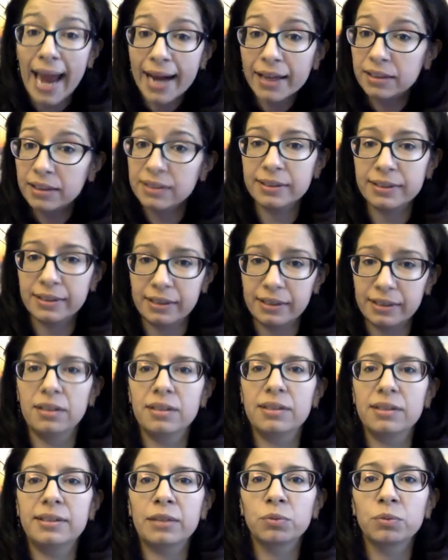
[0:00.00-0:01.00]
the skills
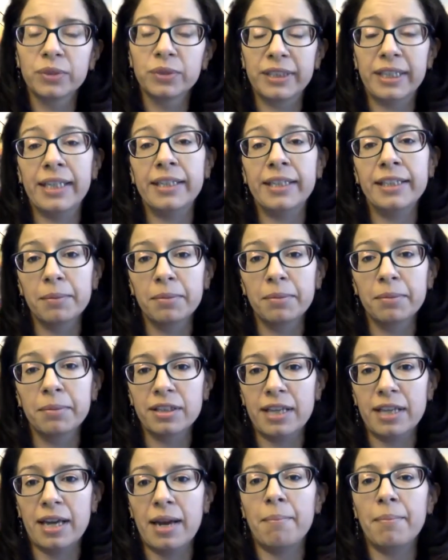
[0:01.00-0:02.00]
that would enable
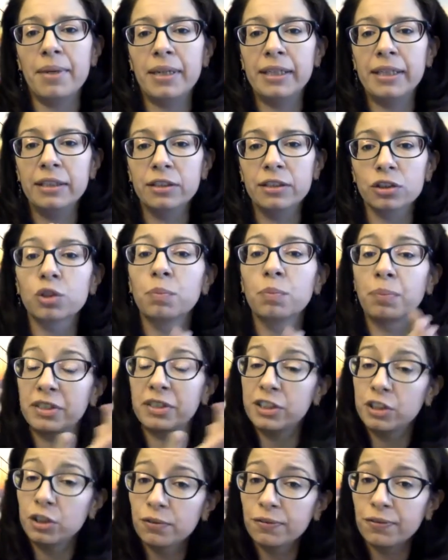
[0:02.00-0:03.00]
them either to
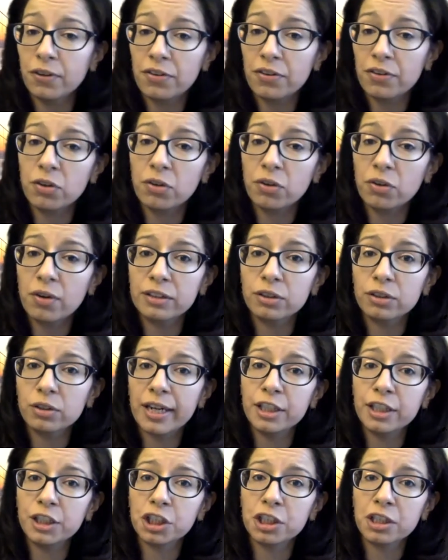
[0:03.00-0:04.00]
pursue further
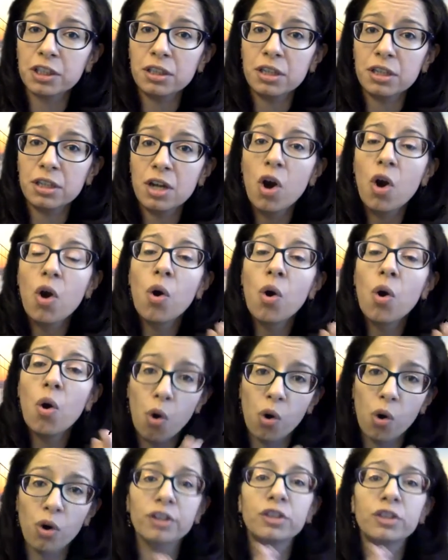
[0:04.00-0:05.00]
education
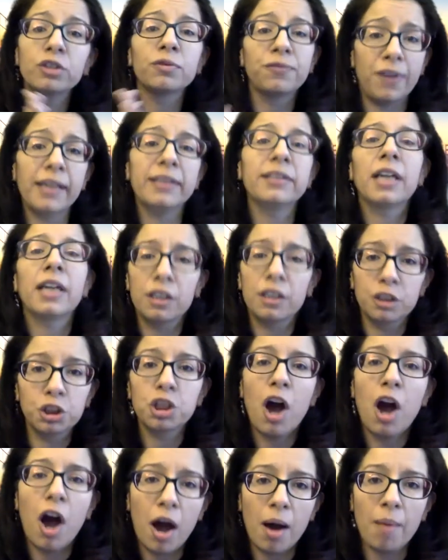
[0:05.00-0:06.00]
or to find a
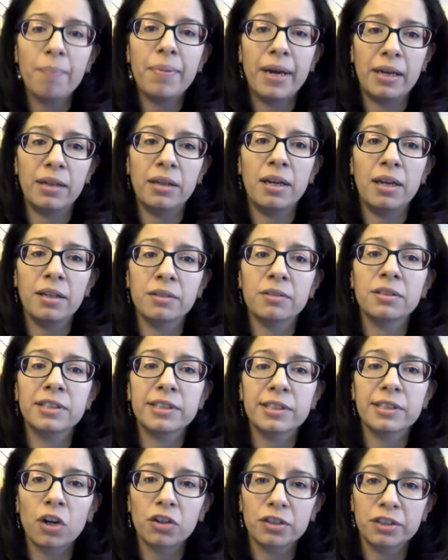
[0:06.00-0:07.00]
job and
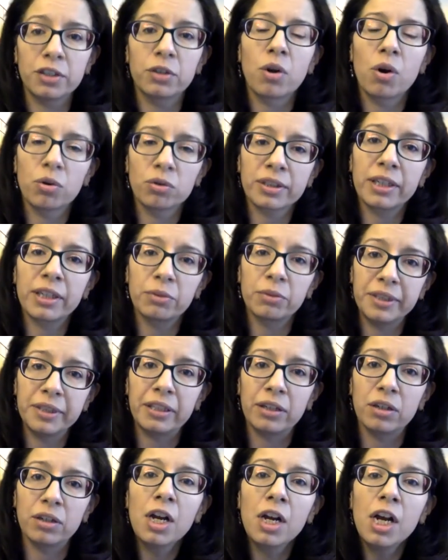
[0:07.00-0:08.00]
start their own
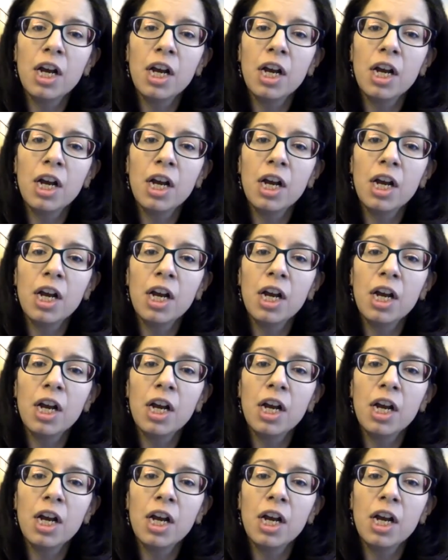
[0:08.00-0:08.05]
career.